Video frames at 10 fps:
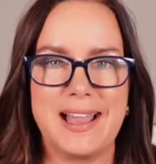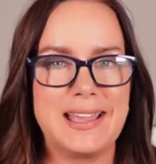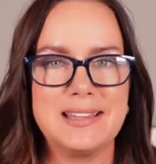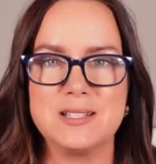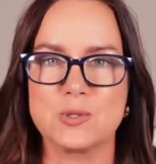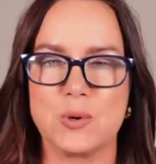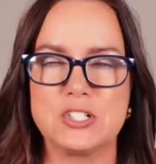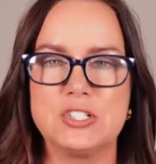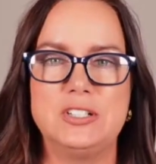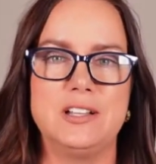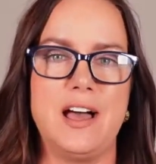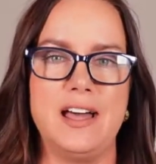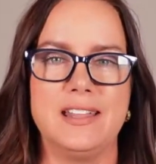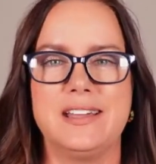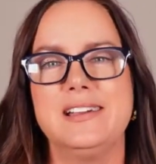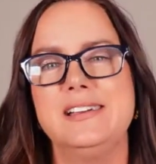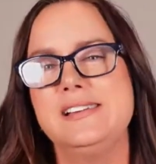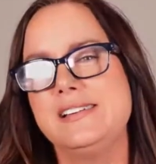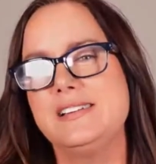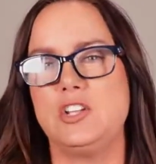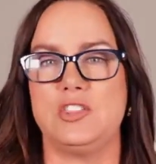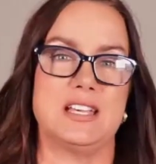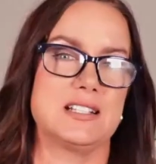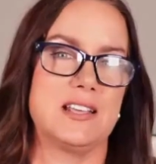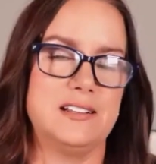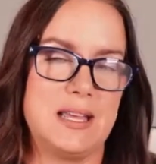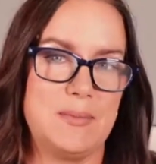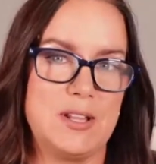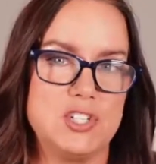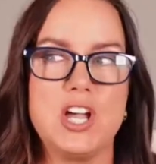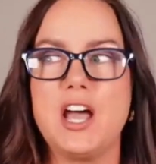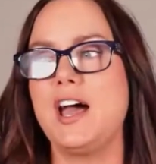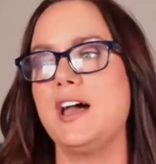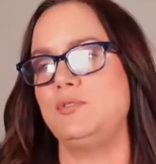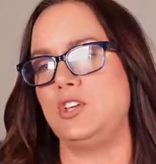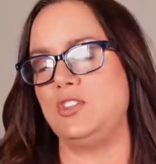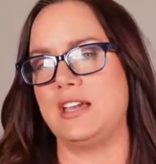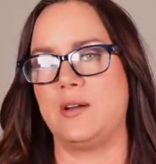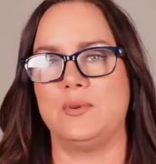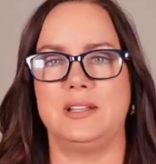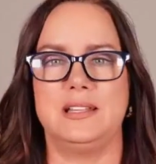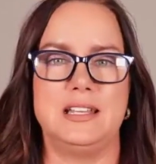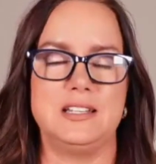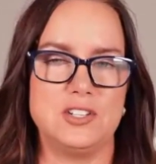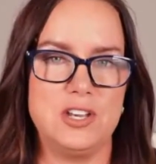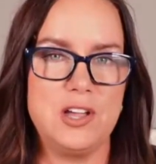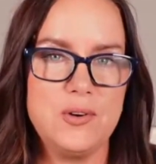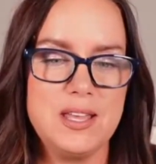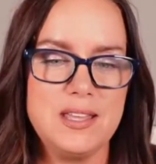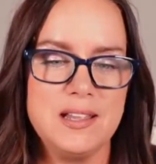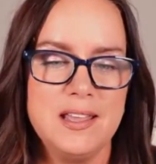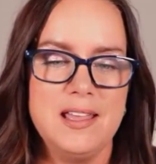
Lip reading: I get this question a lot like, oh, do you think it's going to take my job? Do you think I really need to know it?